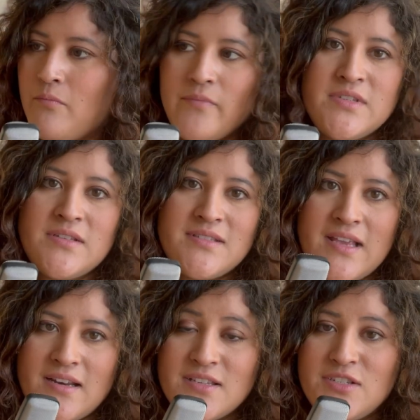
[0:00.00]
a
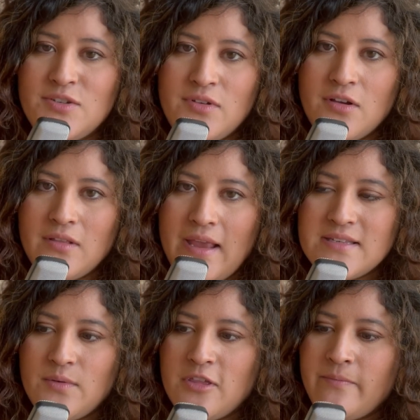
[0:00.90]
set of studio
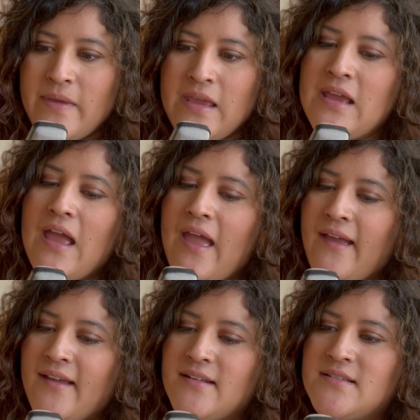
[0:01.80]
lights with me
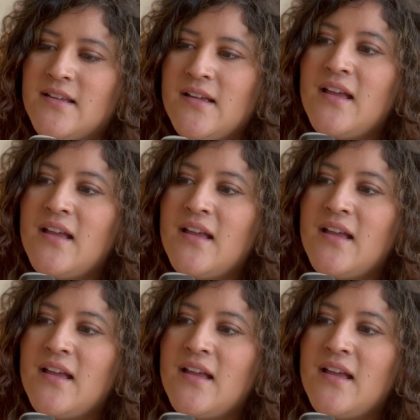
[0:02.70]
and